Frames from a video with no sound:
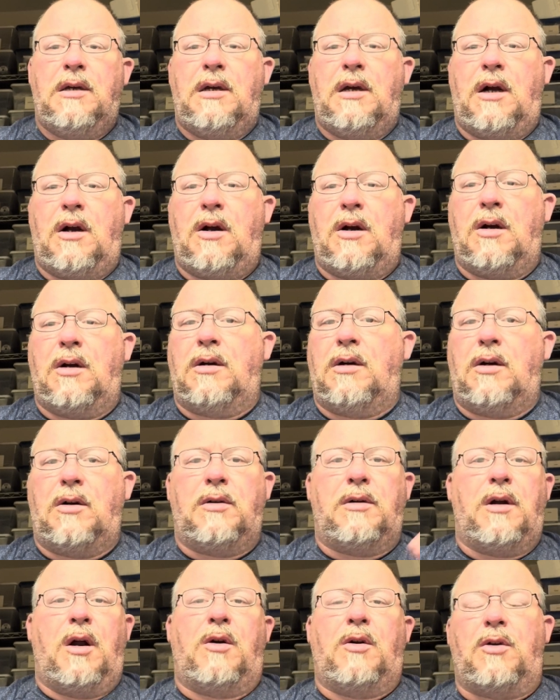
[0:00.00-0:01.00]

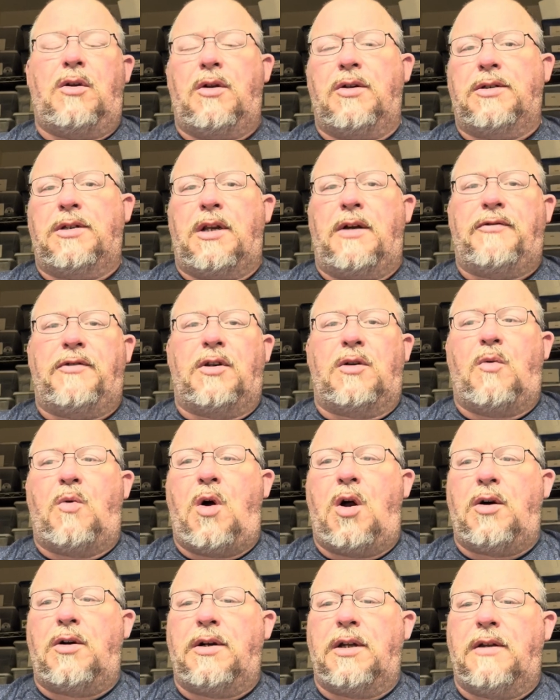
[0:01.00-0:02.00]
or close enough to the
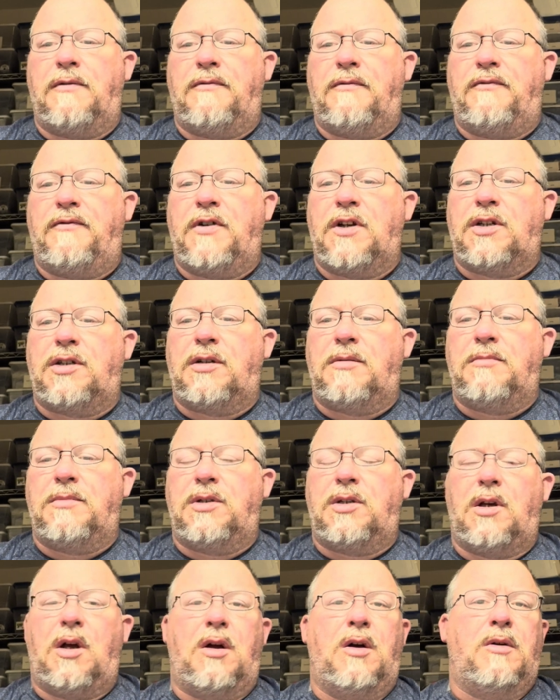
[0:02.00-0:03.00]
water to even fish them.
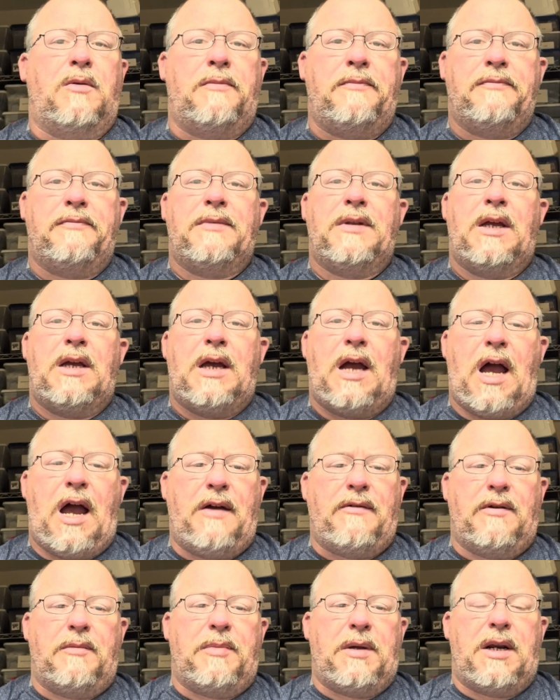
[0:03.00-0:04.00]
So I
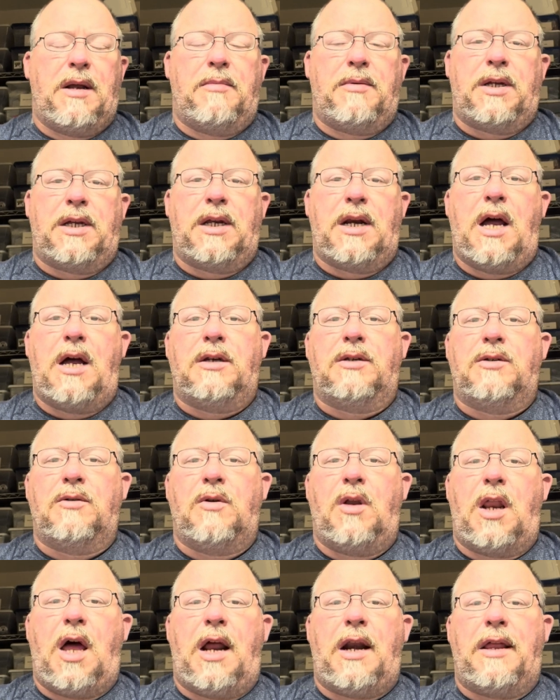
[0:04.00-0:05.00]
haven't been able to get out and do a
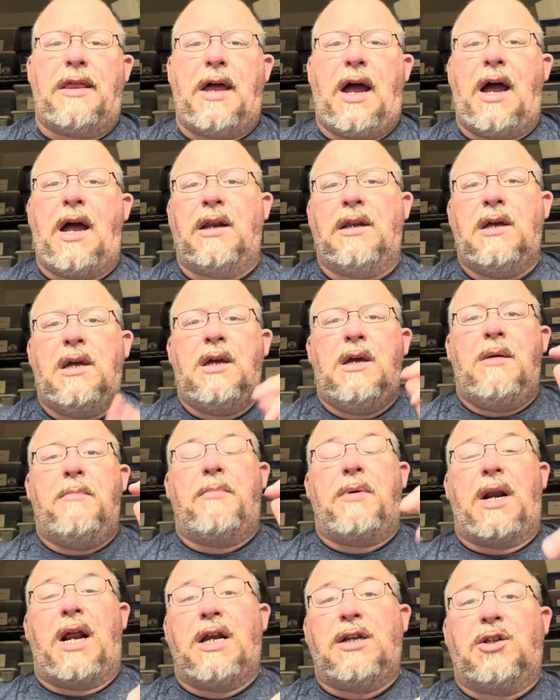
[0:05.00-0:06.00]
lot of that.
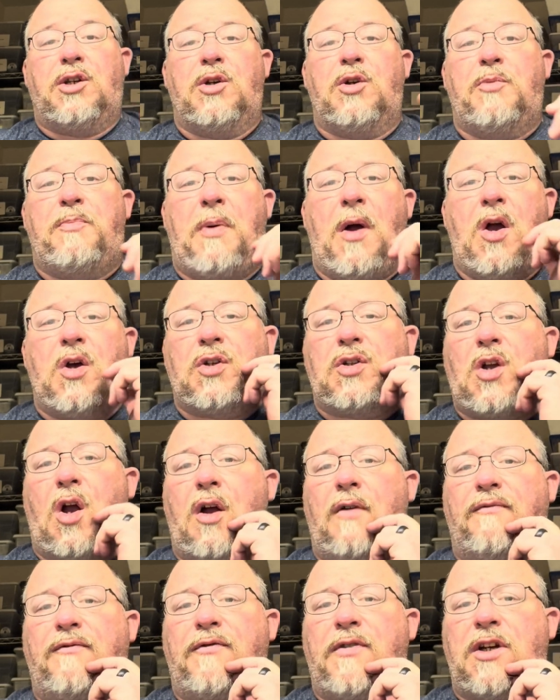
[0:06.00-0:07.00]
But I do post
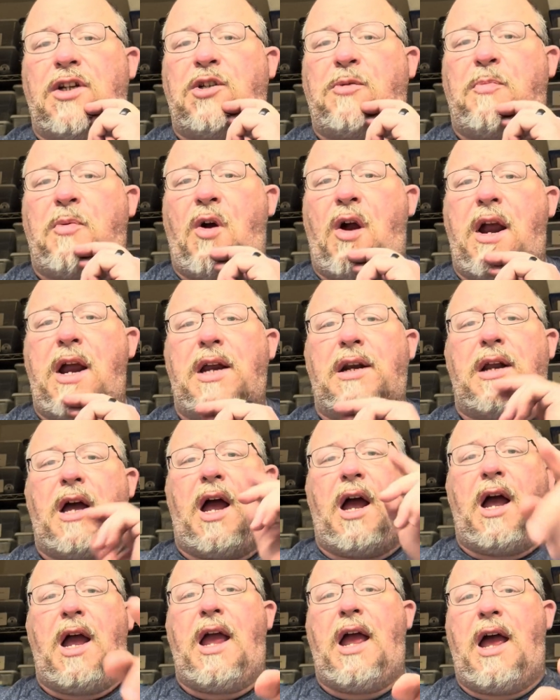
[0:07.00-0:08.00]
on FishBrain.
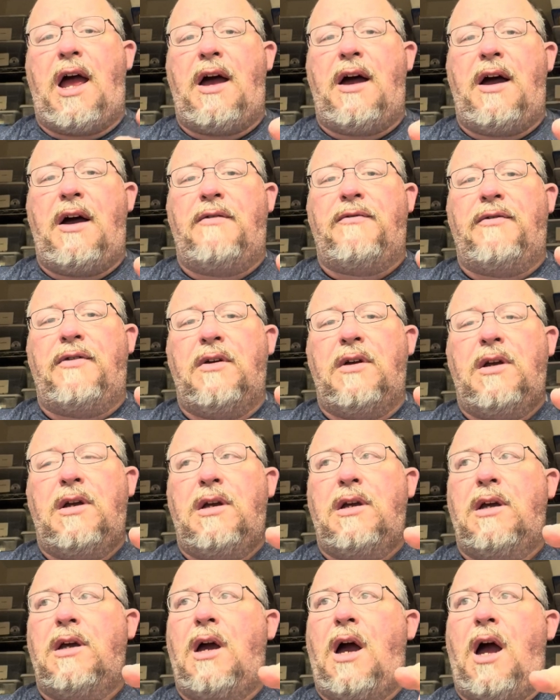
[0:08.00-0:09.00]

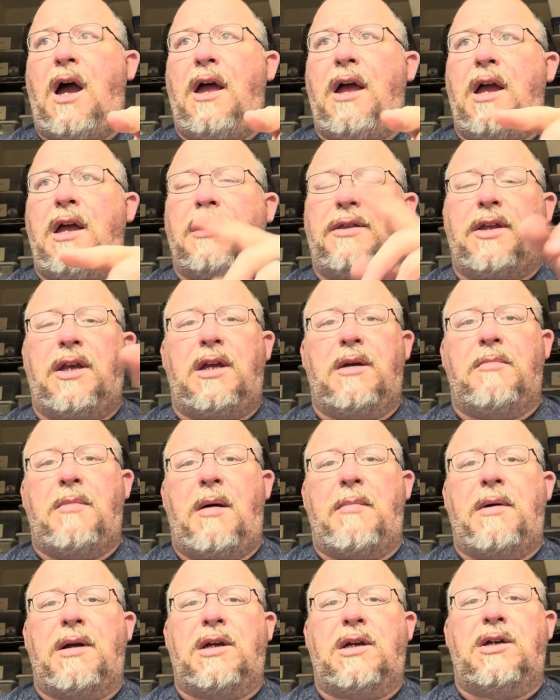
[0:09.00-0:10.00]
I think in
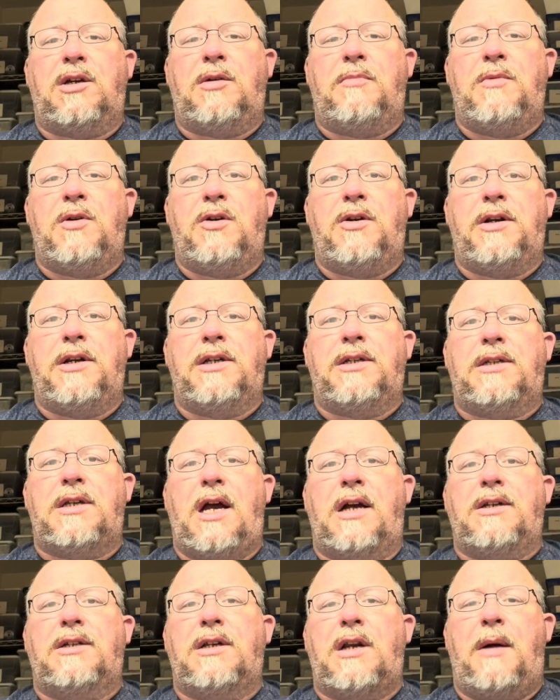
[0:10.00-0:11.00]
my community
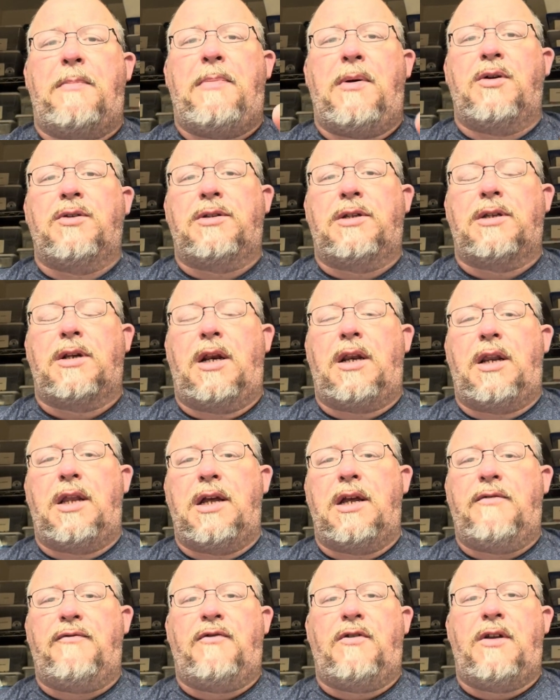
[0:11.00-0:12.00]
section, I posted a
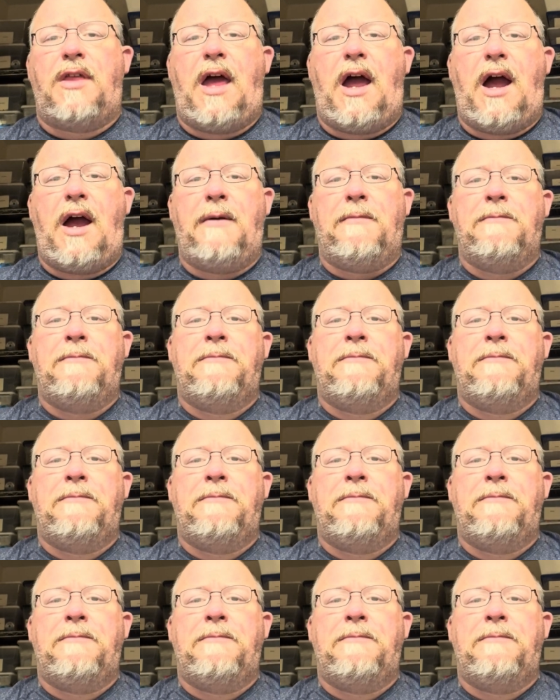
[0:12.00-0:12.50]
link for that.